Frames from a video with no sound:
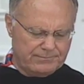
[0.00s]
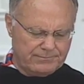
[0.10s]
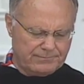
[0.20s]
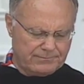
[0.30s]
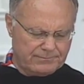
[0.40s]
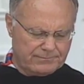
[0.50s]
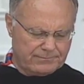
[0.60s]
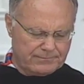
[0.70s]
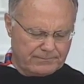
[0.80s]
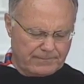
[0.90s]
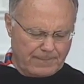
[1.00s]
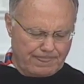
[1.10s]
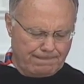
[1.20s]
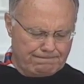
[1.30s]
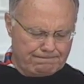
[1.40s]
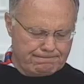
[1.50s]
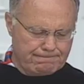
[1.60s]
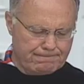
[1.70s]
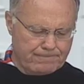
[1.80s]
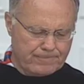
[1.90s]

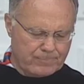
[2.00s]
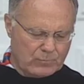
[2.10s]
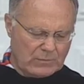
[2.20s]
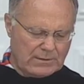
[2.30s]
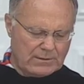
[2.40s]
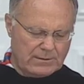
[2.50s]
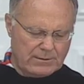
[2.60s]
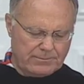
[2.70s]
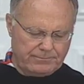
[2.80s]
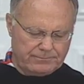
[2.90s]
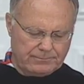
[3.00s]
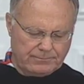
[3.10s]
[no speech]